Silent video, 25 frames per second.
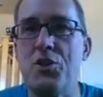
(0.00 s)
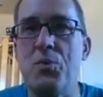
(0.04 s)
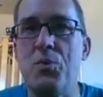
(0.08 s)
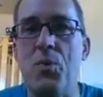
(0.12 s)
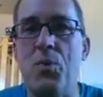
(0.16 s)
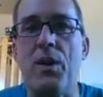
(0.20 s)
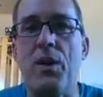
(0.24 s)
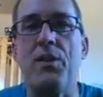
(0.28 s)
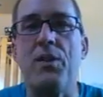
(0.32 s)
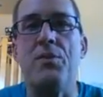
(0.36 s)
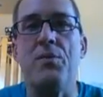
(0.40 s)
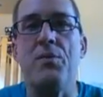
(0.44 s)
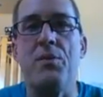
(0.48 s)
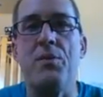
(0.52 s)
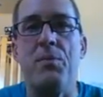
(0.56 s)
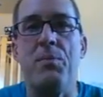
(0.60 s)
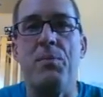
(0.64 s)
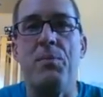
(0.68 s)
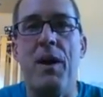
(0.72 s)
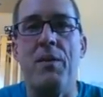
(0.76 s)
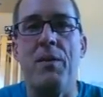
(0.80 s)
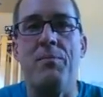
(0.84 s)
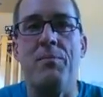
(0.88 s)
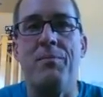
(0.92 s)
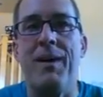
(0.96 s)
you work through the
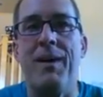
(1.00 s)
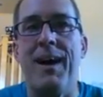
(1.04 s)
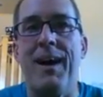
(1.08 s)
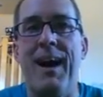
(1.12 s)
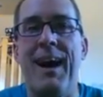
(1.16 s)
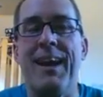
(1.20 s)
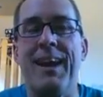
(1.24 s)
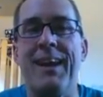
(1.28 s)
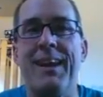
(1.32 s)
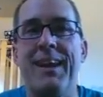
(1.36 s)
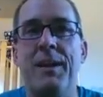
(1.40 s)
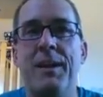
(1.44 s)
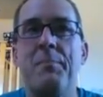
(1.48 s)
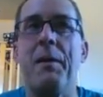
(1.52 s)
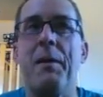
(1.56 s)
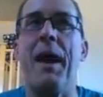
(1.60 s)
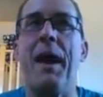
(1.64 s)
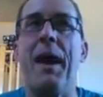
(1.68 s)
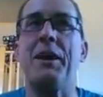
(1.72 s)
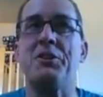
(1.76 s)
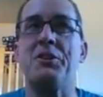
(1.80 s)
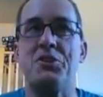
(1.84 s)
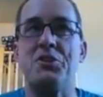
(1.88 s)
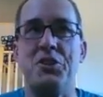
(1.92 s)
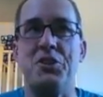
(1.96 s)
problem, I can
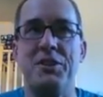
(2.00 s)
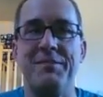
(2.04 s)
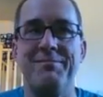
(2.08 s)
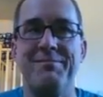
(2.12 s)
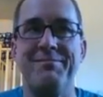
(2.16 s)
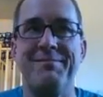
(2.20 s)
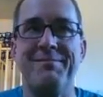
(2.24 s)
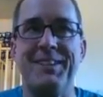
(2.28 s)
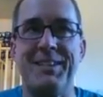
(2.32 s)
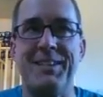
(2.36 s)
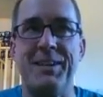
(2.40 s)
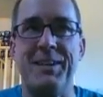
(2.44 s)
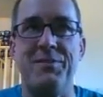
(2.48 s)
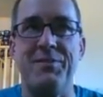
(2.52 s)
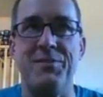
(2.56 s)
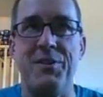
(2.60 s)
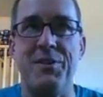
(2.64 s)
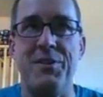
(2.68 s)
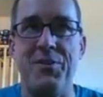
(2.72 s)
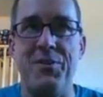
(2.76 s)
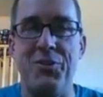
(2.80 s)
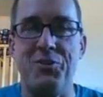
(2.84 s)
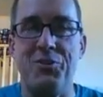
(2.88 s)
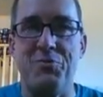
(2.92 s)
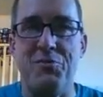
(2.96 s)
imagine, because I've
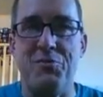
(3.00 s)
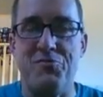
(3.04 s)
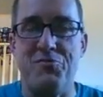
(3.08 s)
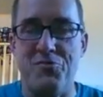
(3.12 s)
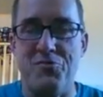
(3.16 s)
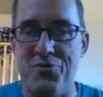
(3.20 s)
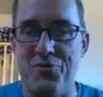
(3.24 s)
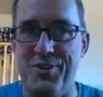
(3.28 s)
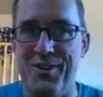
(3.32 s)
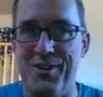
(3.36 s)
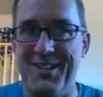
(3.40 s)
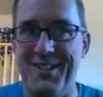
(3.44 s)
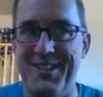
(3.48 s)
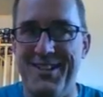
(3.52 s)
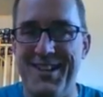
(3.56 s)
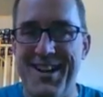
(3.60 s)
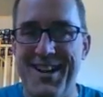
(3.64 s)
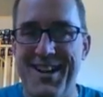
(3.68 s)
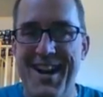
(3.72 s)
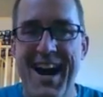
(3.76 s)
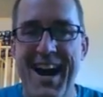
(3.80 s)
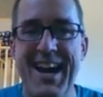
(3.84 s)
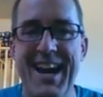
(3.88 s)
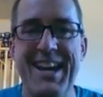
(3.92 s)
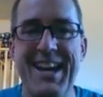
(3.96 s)
done this before,
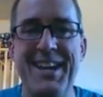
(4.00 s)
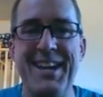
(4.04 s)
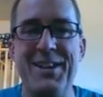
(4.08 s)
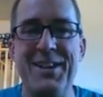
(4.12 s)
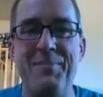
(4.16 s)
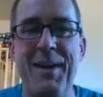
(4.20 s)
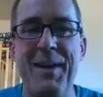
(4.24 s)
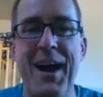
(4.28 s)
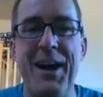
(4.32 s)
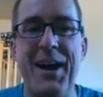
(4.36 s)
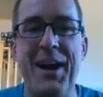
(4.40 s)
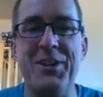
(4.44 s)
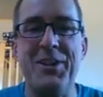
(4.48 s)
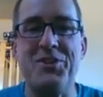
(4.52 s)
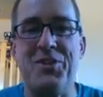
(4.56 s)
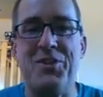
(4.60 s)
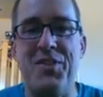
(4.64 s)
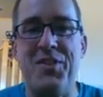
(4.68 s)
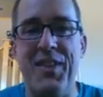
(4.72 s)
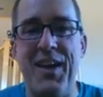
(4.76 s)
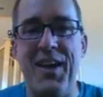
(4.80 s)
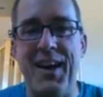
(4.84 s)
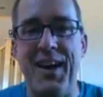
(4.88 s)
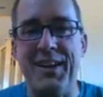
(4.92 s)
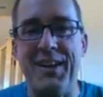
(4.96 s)
I can
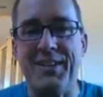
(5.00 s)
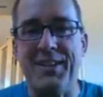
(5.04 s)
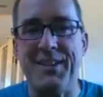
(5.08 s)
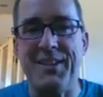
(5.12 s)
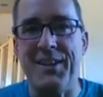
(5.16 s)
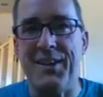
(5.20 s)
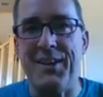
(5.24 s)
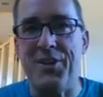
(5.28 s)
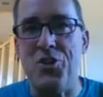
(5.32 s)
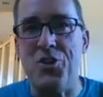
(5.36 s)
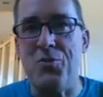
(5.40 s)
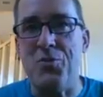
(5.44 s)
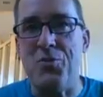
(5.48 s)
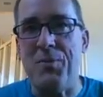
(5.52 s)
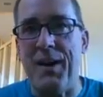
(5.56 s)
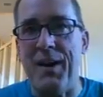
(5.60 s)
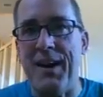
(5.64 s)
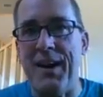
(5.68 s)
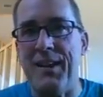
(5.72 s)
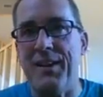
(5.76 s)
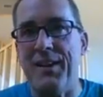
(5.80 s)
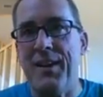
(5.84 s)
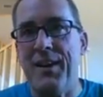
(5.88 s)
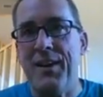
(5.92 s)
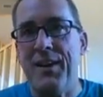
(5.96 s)
imagine that you
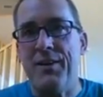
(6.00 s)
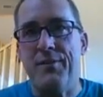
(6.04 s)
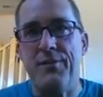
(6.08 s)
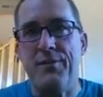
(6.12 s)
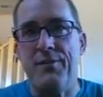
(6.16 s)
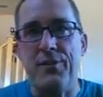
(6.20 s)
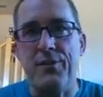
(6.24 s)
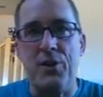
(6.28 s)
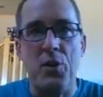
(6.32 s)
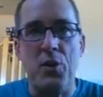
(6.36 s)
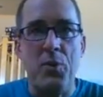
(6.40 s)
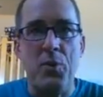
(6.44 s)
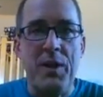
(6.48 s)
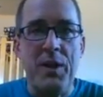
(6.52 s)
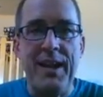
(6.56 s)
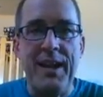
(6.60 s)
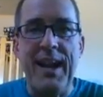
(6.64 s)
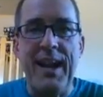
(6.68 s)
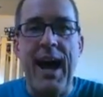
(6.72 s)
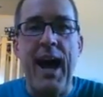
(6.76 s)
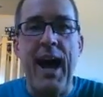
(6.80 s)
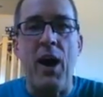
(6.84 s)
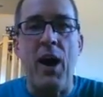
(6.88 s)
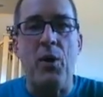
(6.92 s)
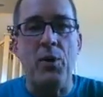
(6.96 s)
might flow in and
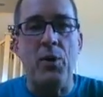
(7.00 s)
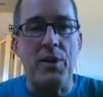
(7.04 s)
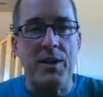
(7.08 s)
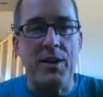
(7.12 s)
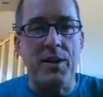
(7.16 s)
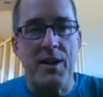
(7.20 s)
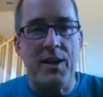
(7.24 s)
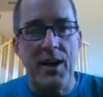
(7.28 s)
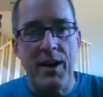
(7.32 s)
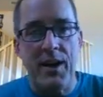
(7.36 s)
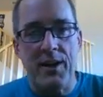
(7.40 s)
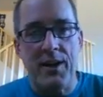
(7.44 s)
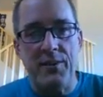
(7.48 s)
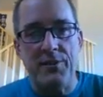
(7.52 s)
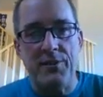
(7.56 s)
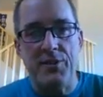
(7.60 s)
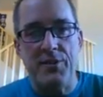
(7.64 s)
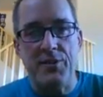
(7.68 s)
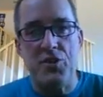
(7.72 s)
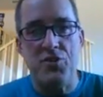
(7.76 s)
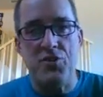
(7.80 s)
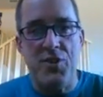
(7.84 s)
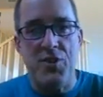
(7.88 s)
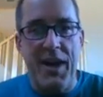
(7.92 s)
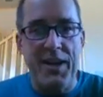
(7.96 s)
out of
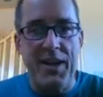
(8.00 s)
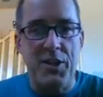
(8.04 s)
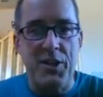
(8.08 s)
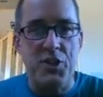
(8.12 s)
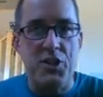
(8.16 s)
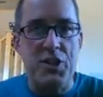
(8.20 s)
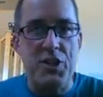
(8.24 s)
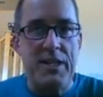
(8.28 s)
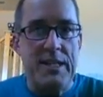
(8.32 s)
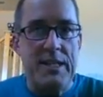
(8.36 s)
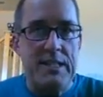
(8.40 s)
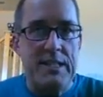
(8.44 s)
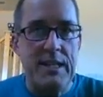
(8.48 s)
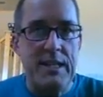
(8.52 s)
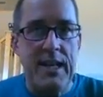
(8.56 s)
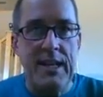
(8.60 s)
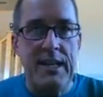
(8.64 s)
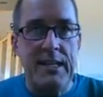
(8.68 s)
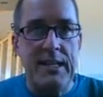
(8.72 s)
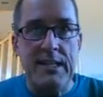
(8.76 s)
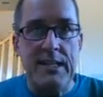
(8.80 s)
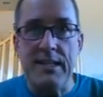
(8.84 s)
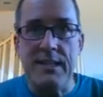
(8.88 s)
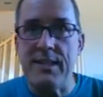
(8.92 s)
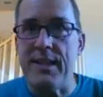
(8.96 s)
strategies
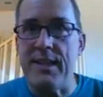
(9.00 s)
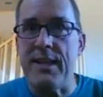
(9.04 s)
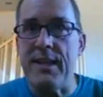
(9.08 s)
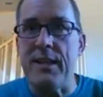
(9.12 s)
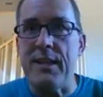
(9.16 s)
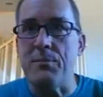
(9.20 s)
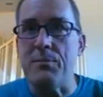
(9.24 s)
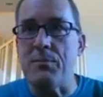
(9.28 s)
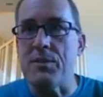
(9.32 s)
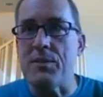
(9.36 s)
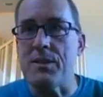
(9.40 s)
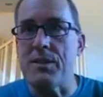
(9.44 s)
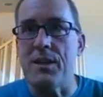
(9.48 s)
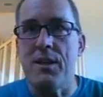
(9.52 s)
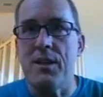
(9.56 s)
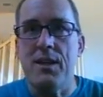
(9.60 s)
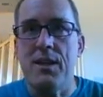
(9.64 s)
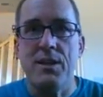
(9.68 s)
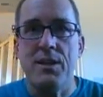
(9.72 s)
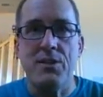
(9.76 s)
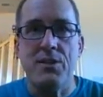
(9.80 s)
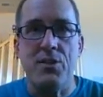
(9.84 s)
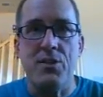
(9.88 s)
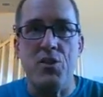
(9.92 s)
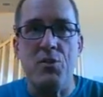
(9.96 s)
and in teams.
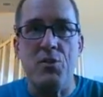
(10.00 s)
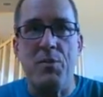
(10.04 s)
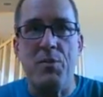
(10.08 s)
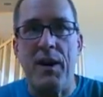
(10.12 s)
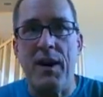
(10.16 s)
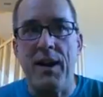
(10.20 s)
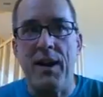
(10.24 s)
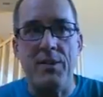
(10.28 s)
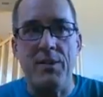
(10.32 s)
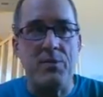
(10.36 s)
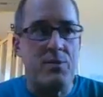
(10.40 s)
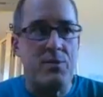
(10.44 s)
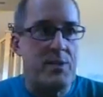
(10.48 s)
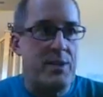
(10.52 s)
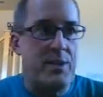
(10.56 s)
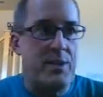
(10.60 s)
So you might